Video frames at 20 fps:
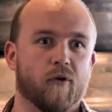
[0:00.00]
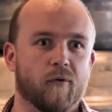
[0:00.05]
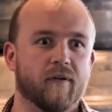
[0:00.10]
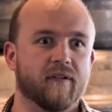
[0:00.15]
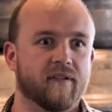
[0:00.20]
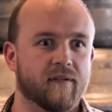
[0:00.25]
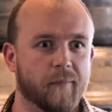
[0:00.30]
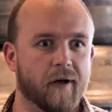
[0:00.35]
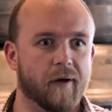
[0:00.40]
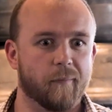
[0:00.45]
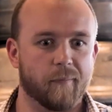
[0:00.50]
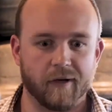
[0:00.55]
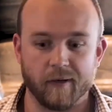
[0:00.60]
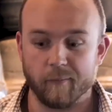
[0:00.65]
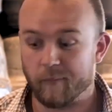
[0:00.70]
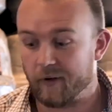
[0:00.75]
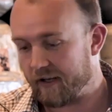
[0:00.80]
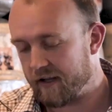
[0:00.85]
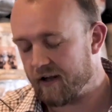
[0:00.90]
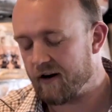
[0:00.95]
always about Buddy,
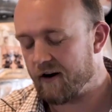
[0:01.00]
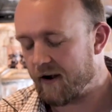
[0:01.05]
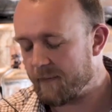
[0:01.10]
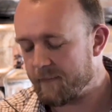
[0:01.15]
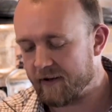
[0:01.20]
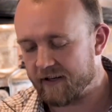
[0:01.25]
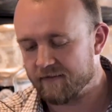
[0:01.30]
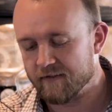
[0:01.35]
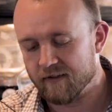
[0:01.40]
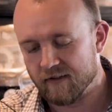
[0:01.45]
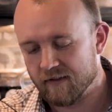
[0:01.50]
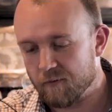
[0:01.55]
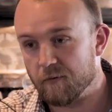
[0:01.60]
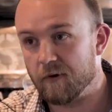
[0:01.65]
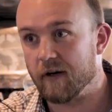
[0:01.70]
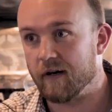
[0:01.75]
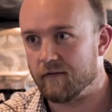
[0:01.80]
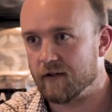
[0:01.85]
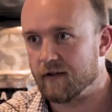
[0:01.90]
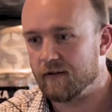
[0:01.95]
but you know, I mean,
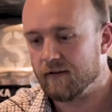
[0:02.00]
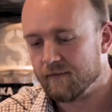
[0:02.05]
whatever.